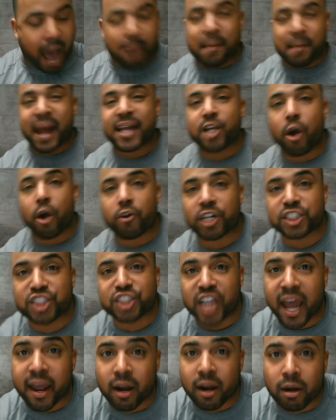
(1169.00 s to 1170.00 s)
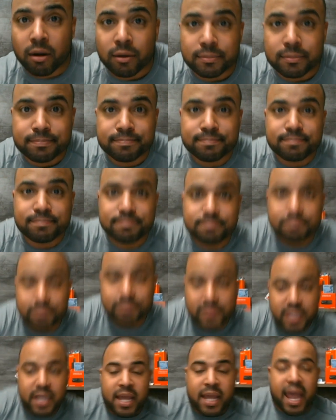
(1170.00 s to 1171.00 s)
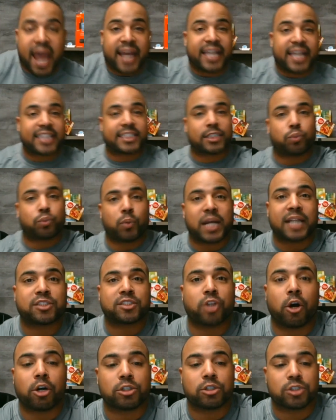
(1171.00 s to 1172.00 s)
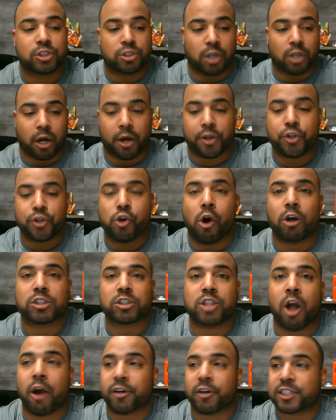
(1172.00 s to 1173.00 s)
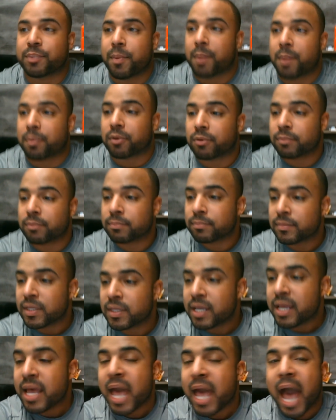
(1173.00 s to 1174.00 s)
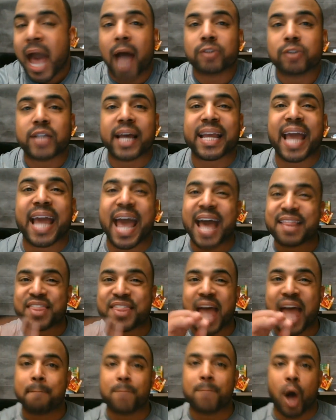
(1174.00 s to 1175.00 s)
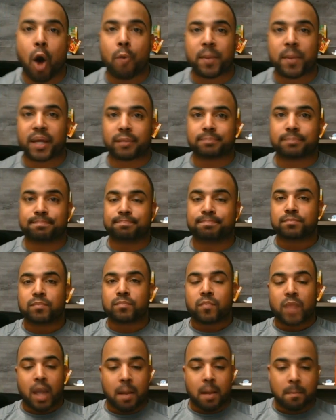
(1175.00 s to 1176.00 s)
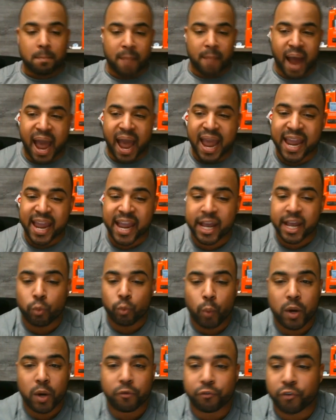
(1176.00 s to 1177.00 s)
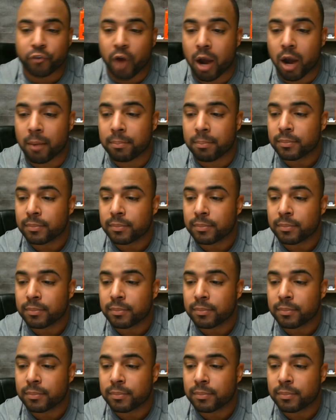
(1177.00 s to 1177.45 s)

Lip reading: might go to jail. And this is what I told you all's Congress member. I was like, at that moment, my hand went from,